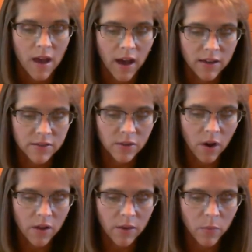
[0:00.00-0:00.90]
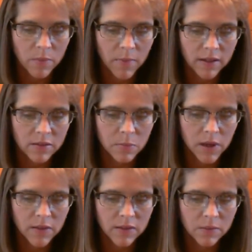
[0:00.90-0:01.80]
I saw that we must be
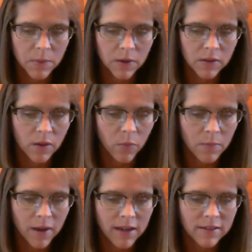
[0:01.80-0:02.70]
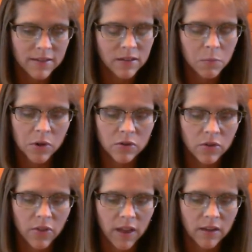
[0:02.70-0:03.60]
in the Spirit, that we might see spiritual
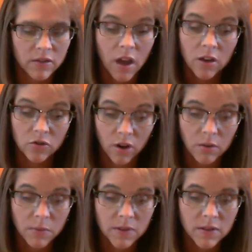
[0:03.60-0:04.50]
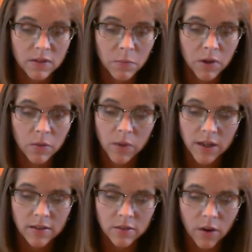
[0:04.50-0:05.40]
things. John was in the Spirit when
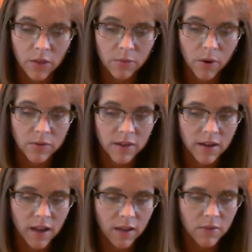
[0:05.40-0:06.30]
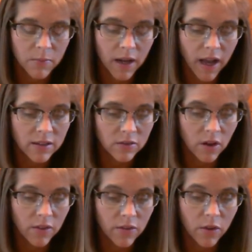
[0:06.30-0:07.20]
he saw a throne set in heaven, but I
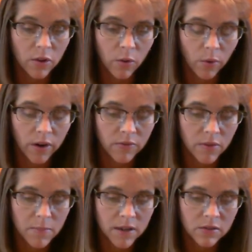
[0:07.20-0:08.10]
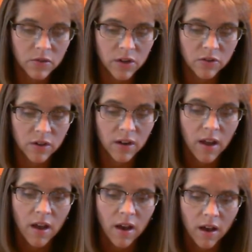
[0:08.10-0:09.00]
saw that the glory of the ministration
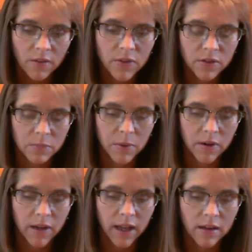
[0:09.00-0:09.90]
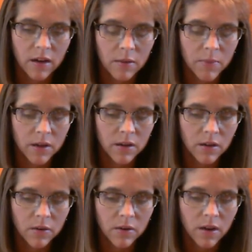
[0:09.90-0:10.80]
of the Spirit had not been
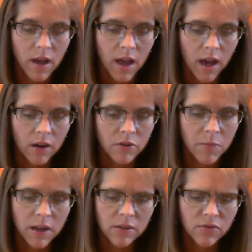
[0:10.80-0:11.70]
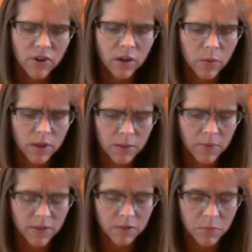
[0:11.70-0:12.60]
known. I repeated frequently,
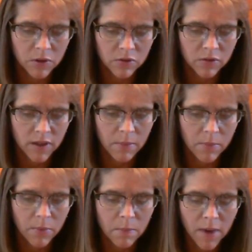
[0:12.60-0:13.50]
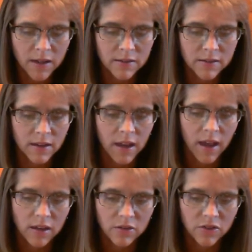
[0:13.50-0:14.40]
but the spiritual temple must
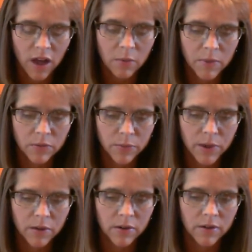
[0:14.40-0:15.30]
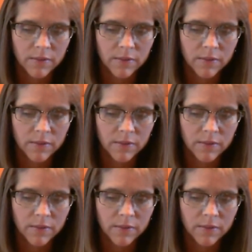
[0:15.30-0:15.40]
and shall be reared.